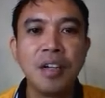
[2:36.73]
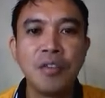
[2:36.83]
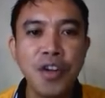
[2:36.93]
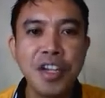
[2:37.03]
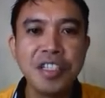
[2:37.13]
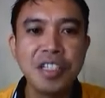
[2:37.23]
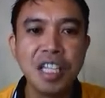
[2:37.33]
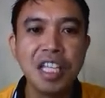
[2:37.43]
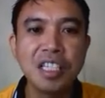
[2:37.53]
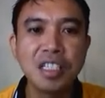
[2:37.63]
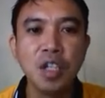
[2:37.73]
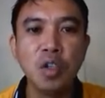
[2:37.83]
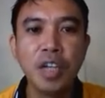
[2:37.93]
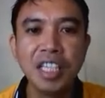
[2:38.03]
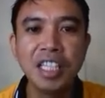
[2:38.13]
First is
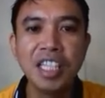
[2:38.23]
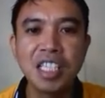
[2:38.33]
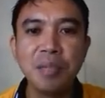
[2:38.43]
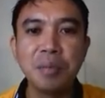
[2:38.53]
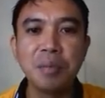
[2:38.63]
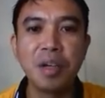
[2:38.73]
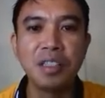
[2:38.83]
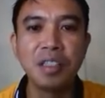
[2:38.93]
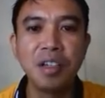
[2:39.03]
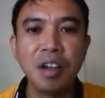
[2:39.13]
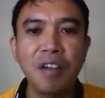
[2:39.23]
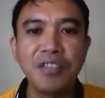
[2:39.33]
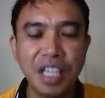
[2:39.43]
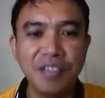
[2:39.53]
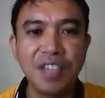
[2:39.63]
locate the decimal point of
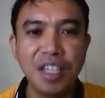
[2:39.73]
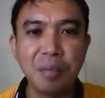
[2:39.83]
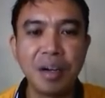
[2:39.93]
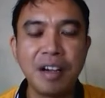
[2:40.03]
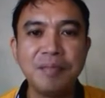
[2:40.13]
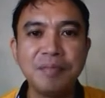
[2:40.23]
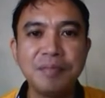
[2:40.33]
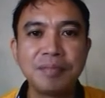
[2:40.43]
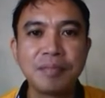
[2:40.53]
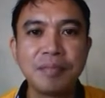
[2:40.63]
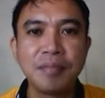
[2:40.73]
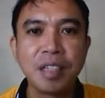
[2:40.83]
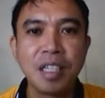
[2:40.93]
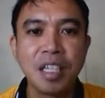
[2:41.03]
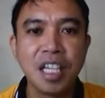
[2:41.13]
the given number.
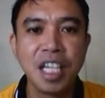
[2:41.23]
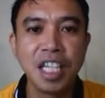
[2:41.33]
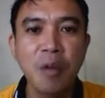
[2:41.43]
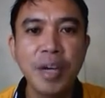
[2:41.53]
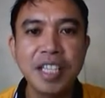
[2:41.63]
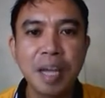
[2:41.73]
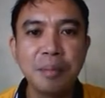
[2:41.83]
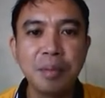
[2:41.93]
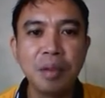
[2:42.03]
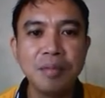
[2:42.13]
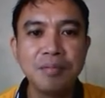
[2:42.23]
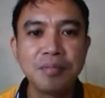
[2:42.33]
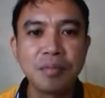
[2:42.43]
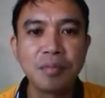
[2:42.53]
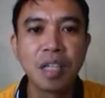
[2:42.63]
In our example,
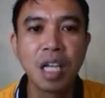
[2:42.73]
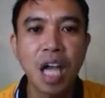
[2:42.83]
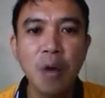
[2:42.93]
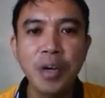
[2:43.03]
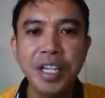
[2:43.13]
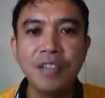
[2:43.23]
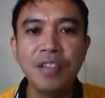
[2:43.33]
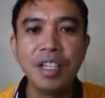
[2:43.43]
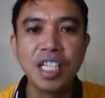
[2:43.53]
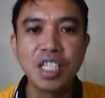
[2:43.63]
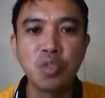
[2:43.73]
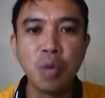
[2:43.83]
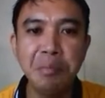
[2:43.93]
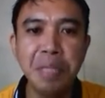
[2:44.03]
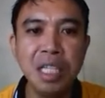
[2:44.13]
our given is
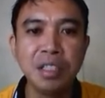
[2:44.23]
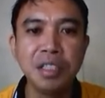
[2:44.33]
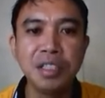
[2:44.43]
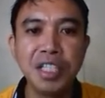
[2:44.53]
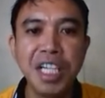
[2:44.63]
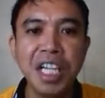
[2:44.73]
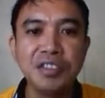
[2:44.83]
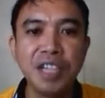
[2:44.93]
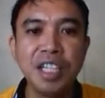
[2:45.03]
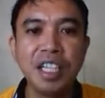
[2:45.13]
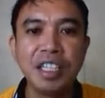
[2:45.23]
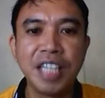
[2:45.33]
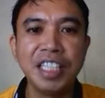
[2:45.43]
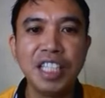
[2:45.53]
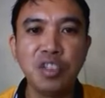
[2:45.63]

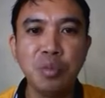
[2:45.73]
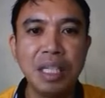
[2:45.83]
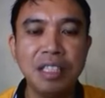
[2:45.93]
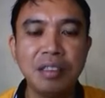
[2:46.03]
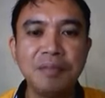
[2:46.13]
1,392,000,000.